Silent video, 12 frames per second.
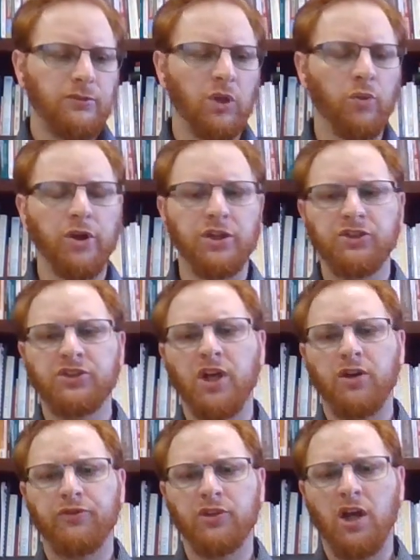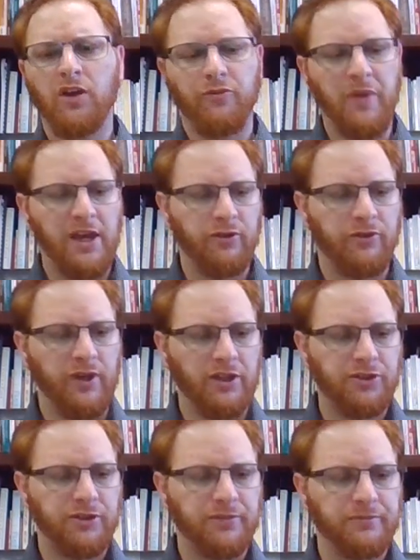Where does self-love
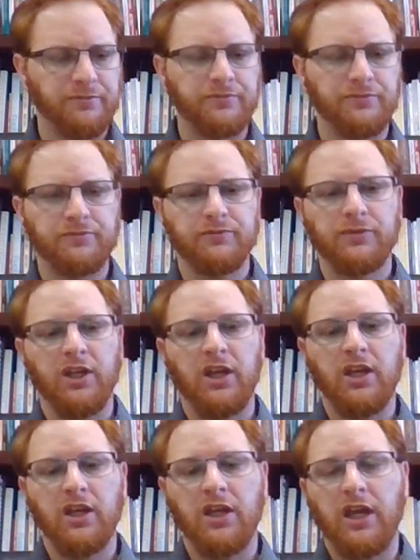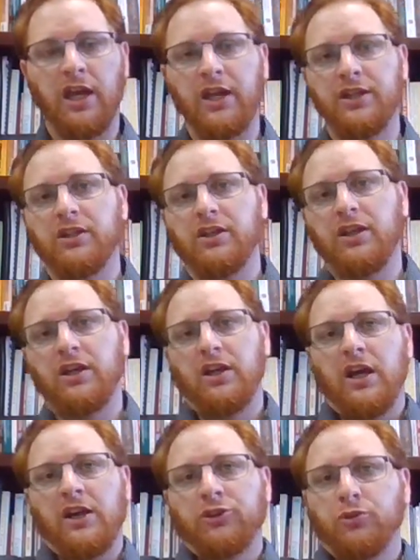manifest? And
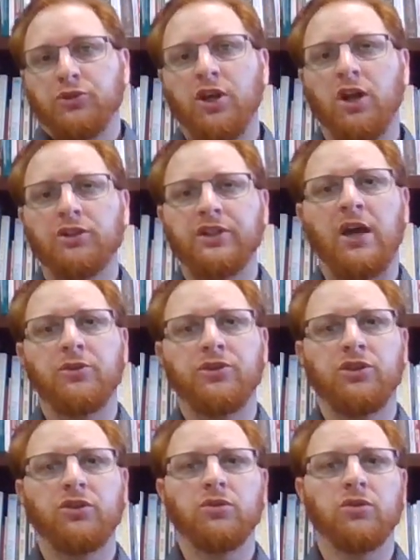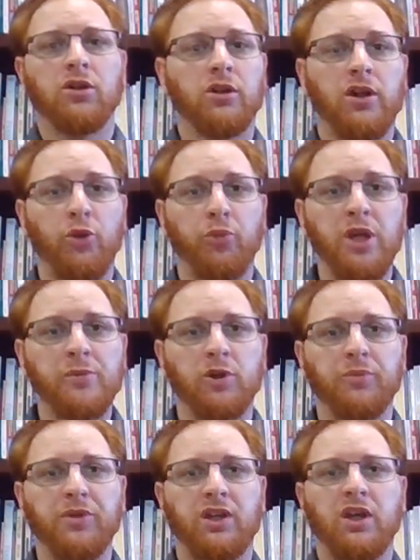as a result, how do you hurt other
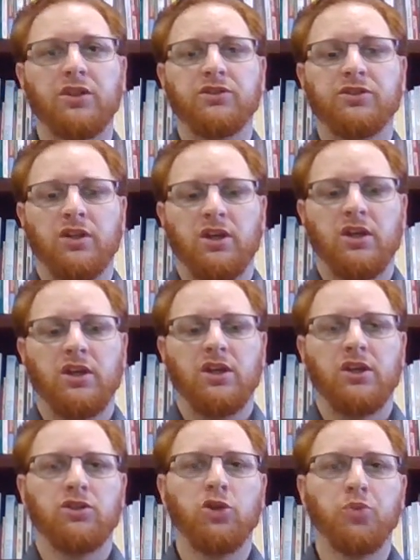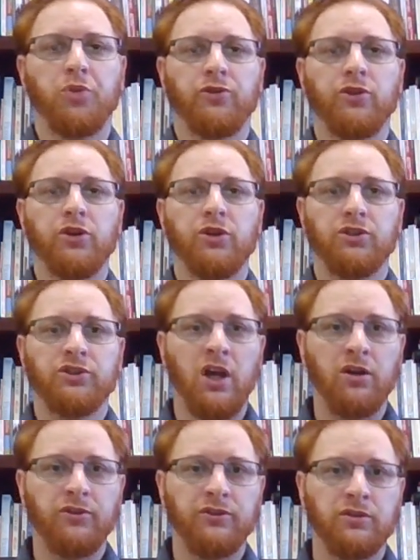people because you prefer
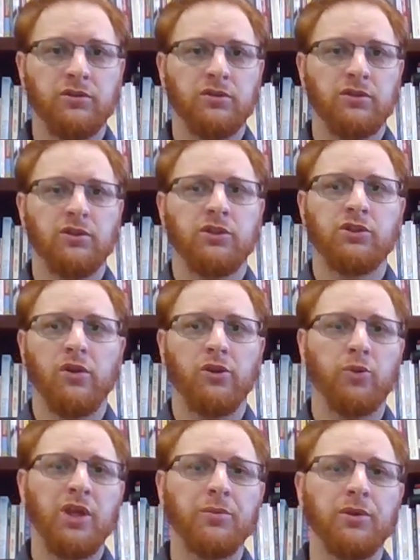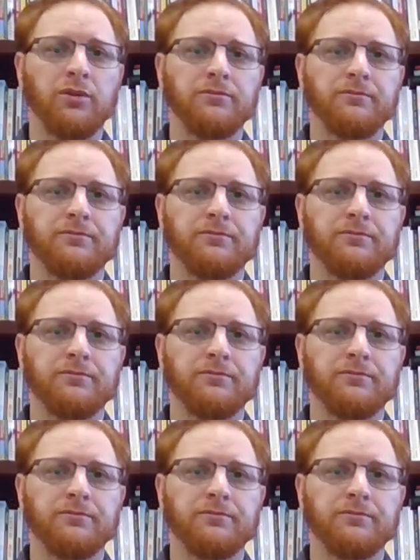yourself to other people?